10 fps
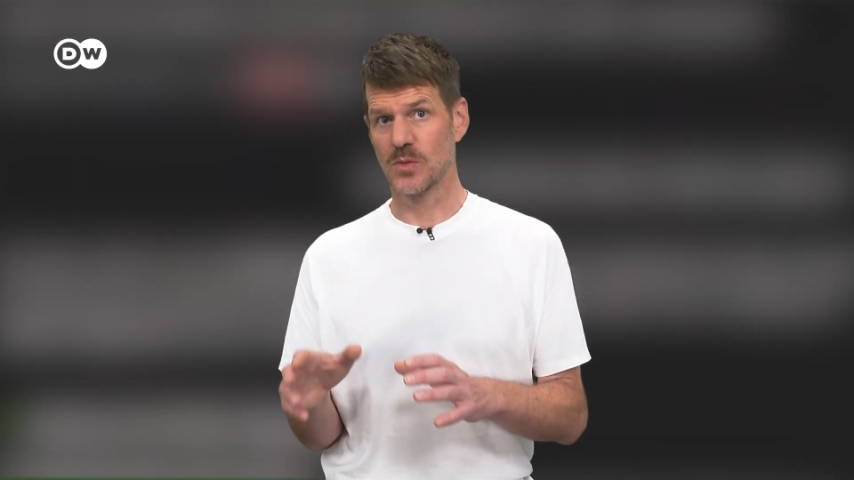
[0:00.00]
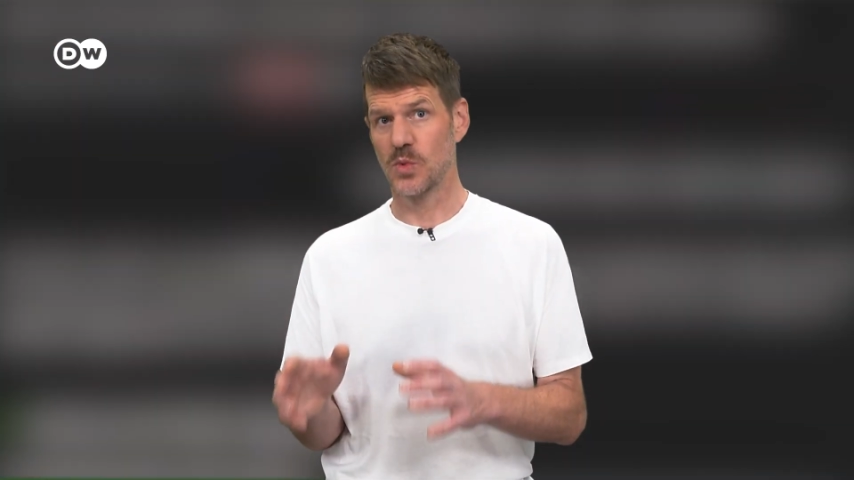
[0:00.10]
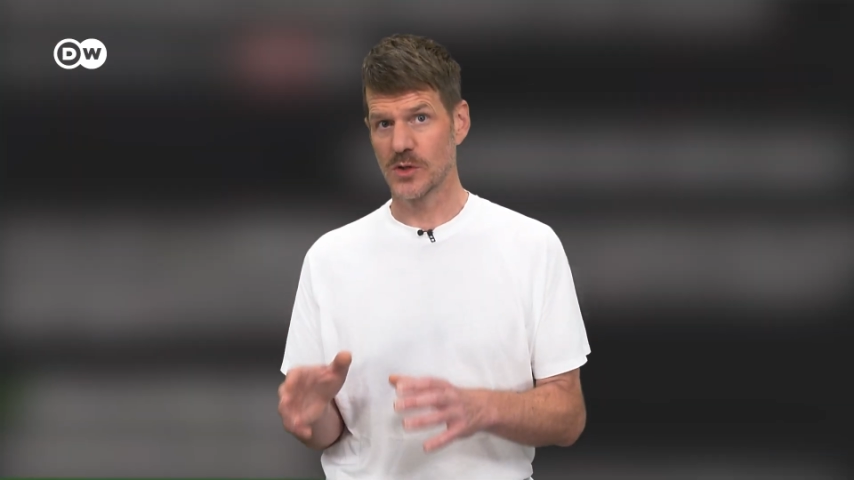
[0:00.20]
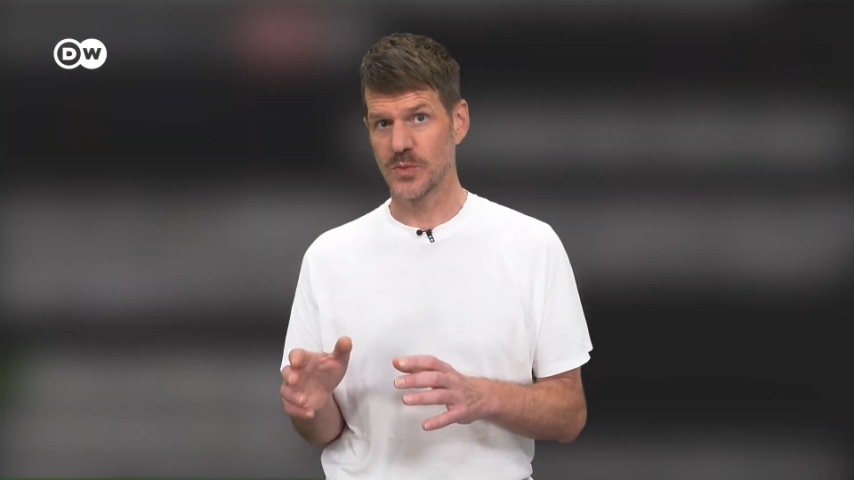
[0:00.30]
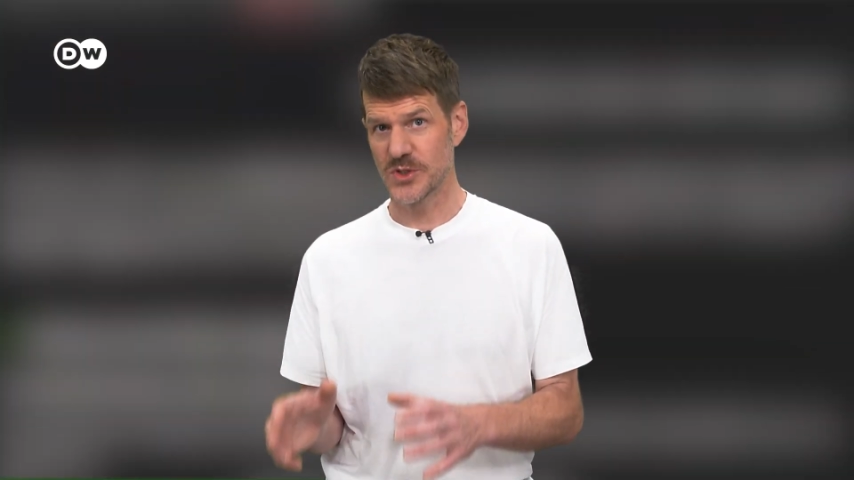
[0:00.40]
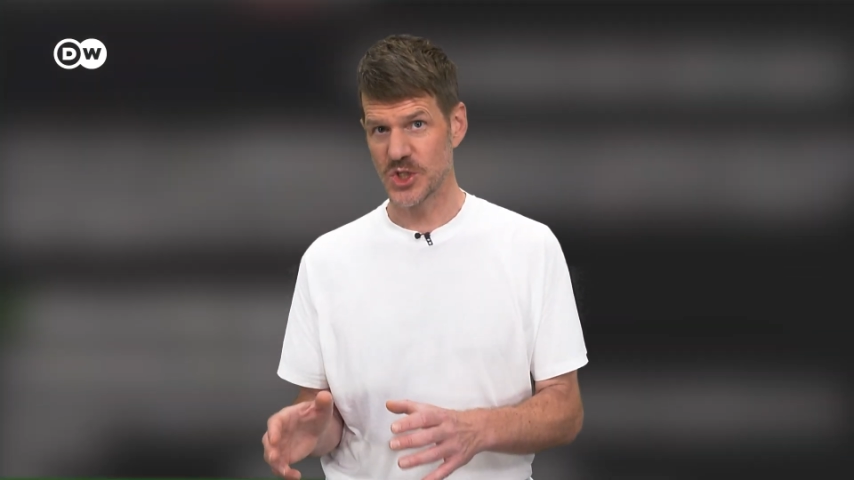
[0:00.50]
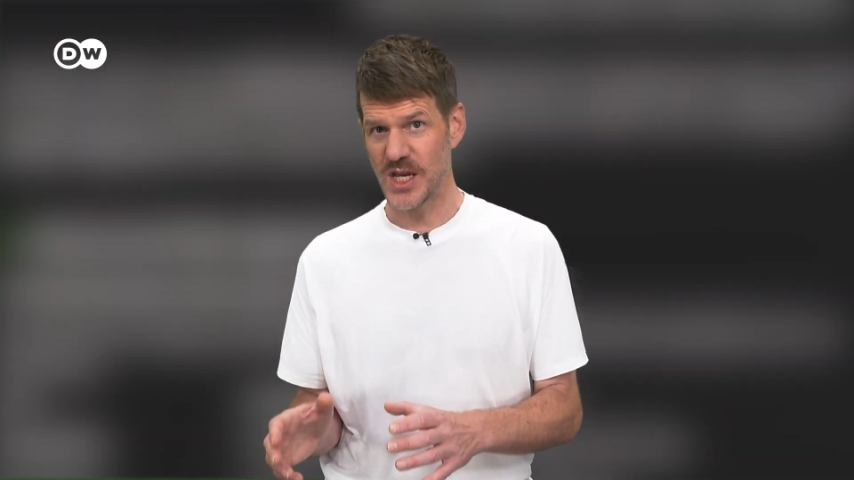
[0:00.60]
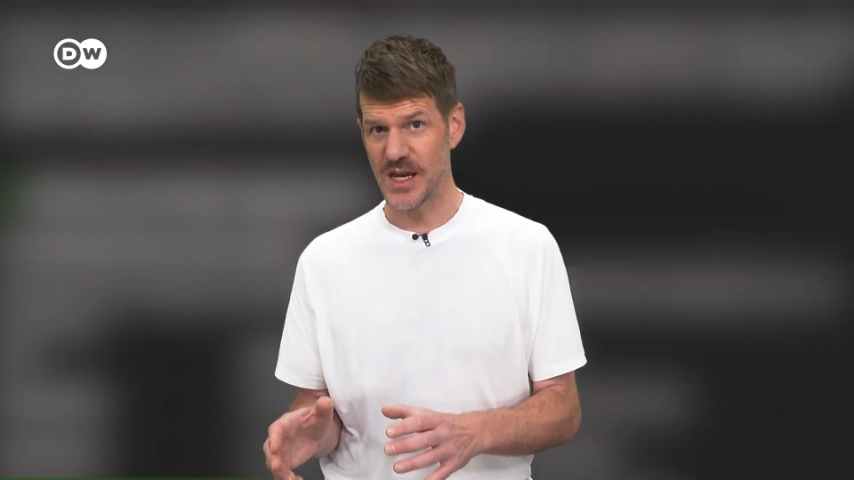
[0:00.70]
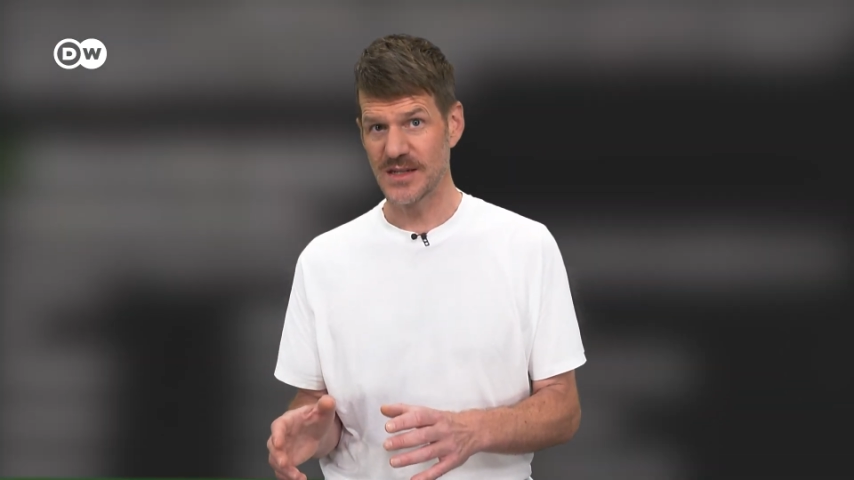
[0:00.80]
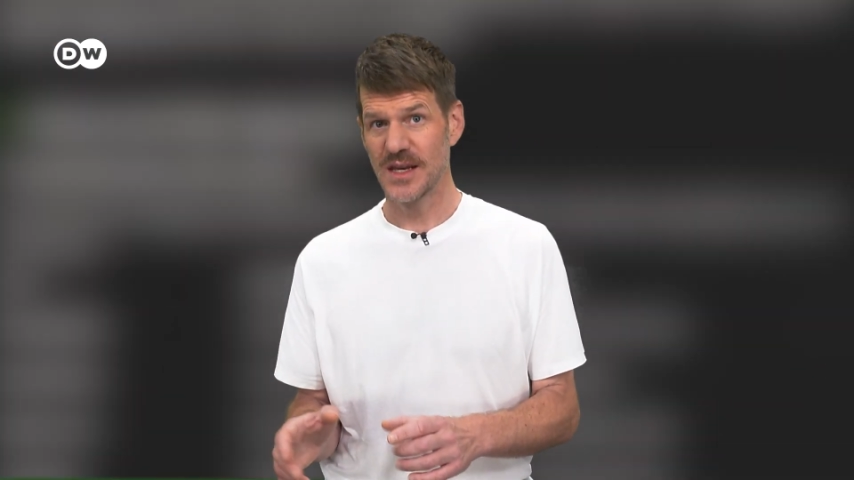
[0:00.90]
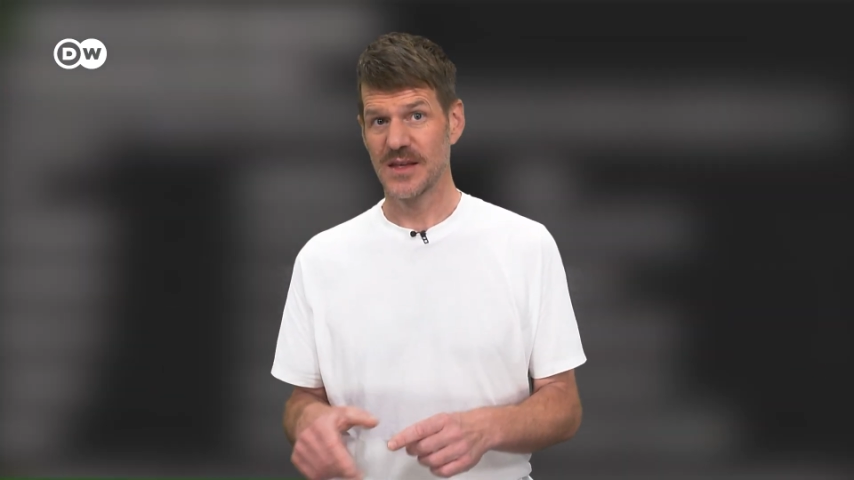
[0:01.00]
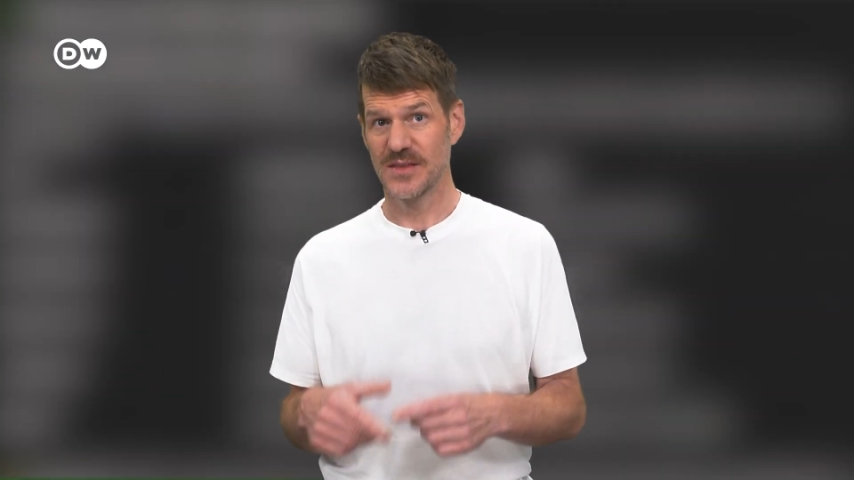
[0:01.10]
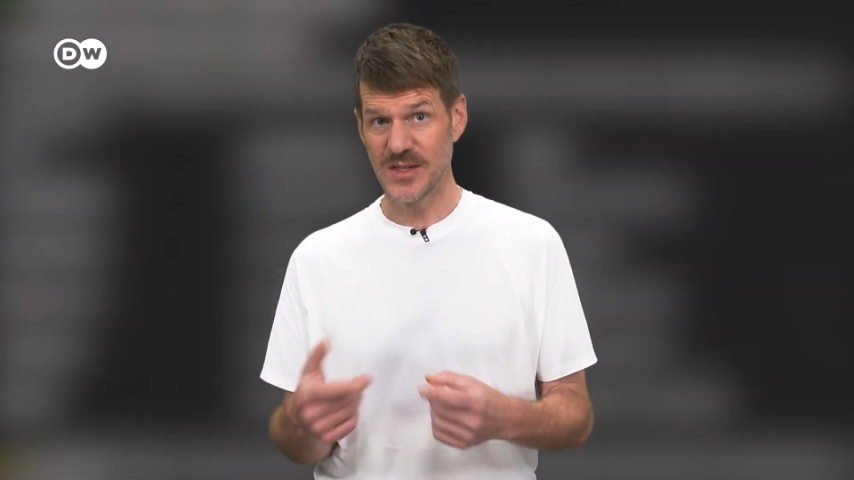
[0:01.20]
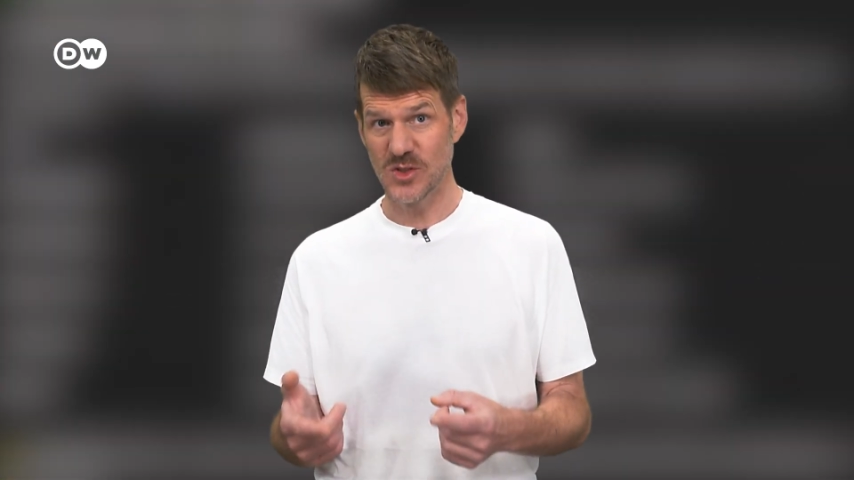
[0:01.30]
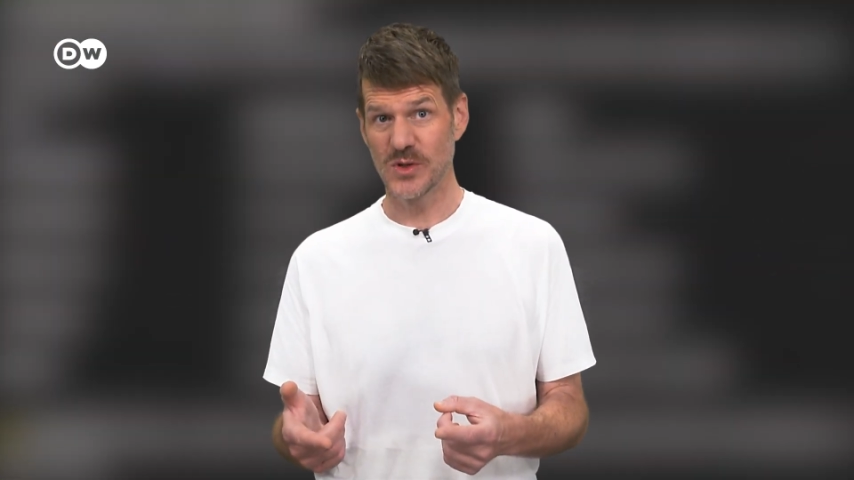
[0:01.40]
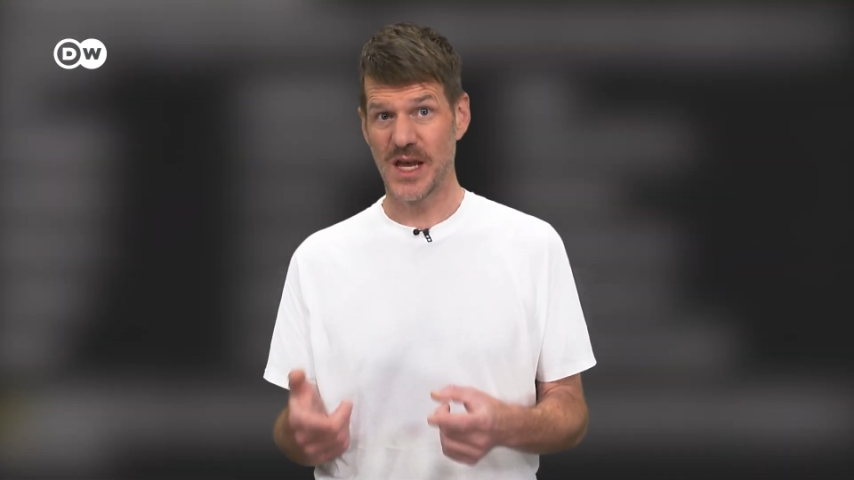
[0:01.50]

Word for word: on what was shared, this could